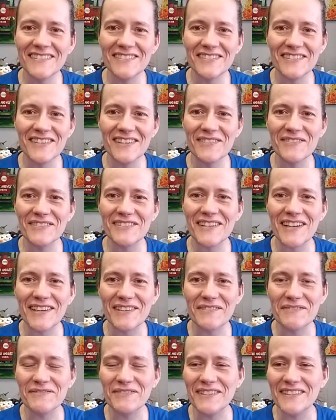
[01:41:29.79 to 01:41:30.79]
So that was
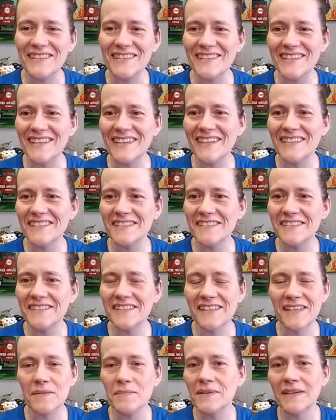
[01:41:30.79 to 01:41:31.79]
kind of fun that they got to
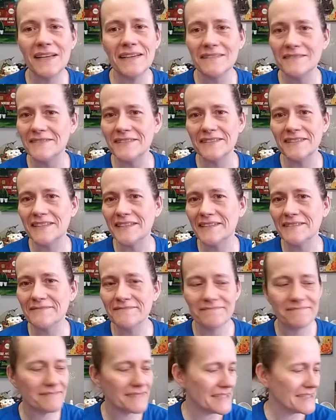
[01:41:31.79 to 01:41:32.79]
see that. But I don't do that
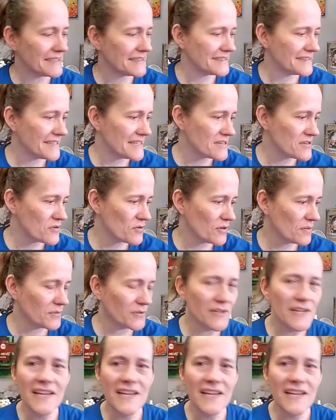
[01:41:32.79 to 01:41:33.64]
like in normal.